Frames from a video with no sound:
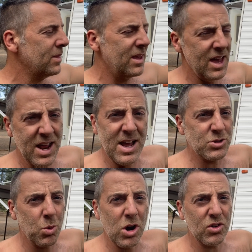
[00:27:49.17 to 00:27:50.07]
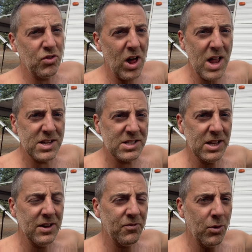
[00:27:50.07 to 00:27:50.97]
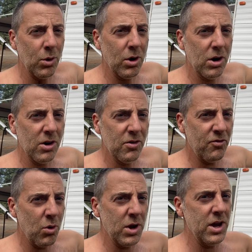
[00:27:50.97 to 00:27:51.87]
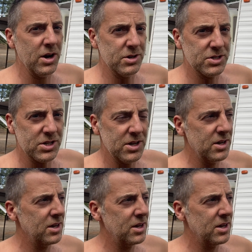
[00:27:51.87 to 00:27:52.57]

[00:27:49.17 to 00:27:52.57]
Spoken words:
It has worked flawlessly for 4 years.